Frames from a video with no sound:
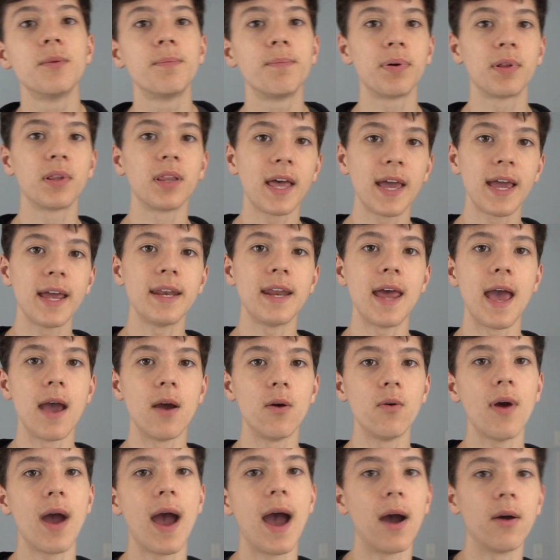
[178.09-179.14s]
plan
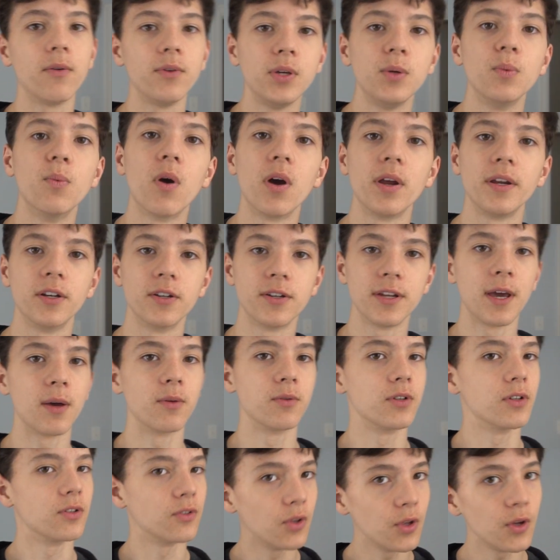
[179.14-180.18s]
out how you want your
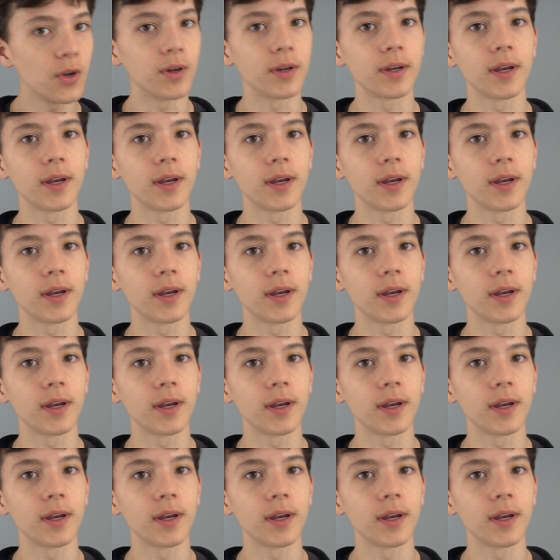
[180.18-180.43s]
town to look.